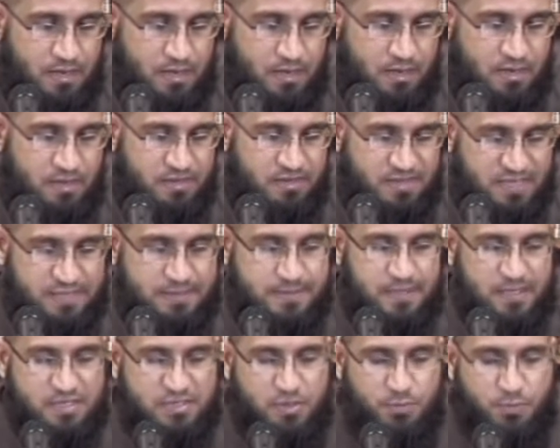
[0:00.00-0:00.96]
This
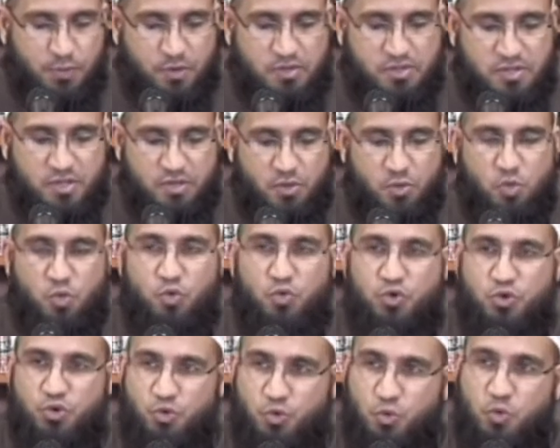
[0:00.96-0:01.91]
is a person who
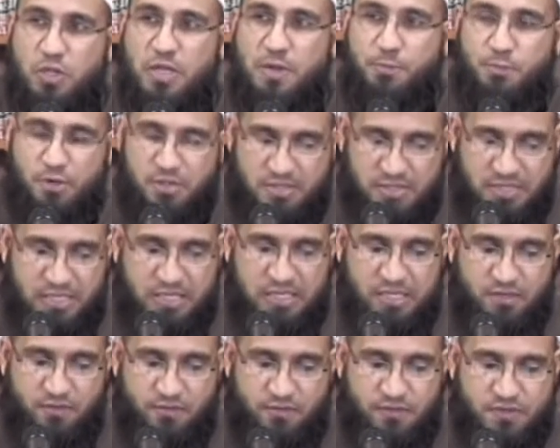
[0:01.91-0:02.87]
truly
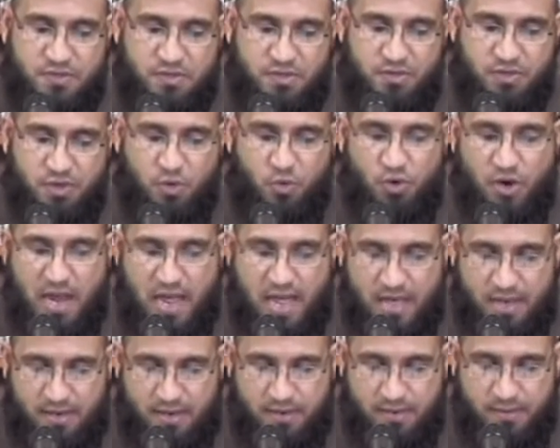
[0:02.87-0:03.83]
perceives the Quran.
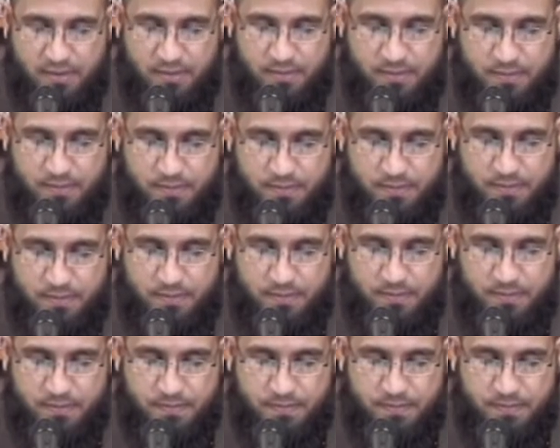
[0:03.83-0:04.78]

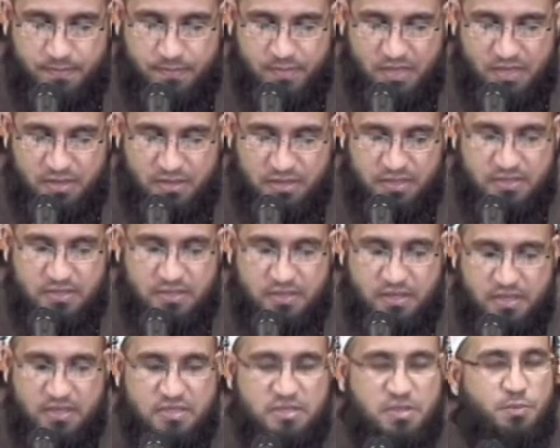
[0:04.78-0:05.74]
This
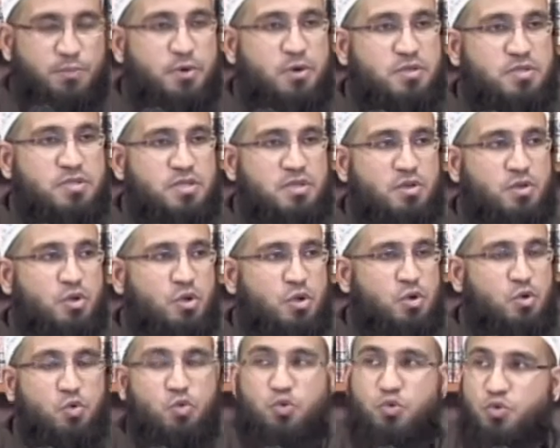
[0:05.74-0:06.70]
is a person
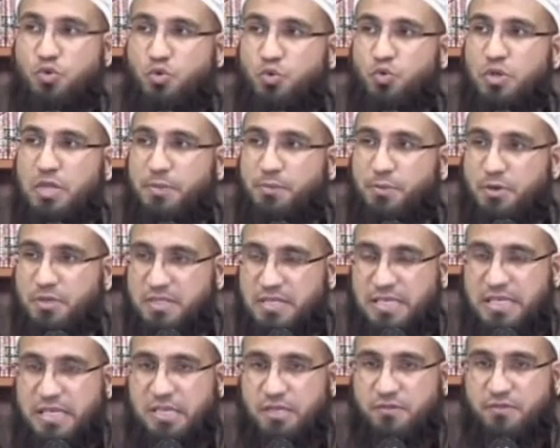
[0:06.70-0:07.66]
who truly
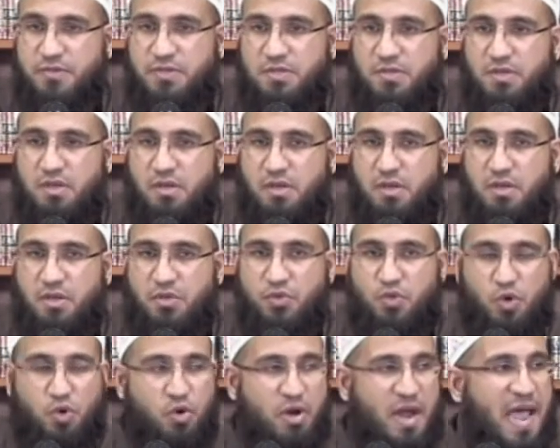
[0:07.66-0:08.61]
perceives the
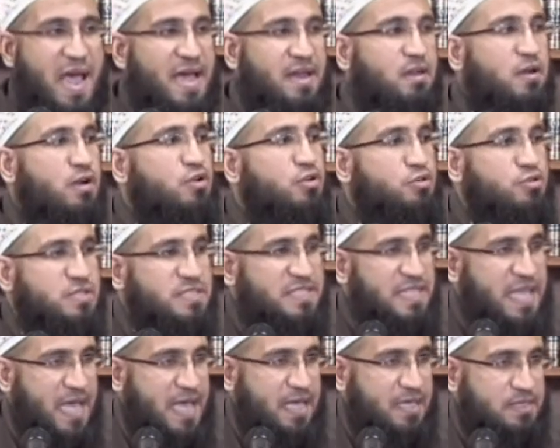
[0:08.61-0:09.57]
Quran,
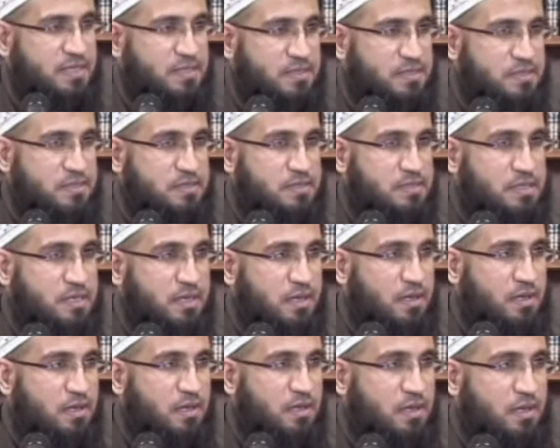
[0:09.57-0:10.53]
understands
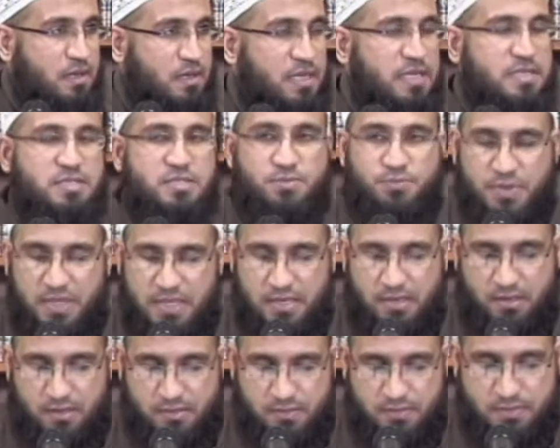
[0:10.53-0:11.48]
its
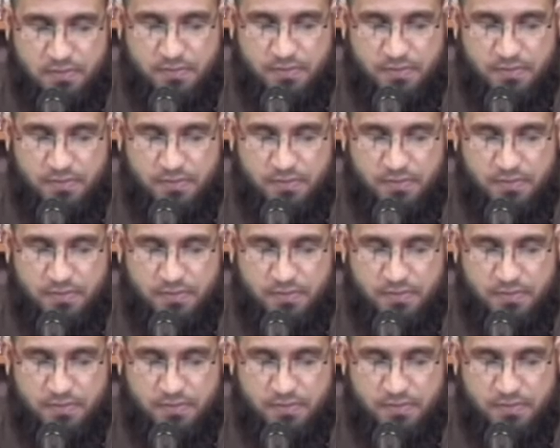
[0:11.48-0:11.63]
meanings.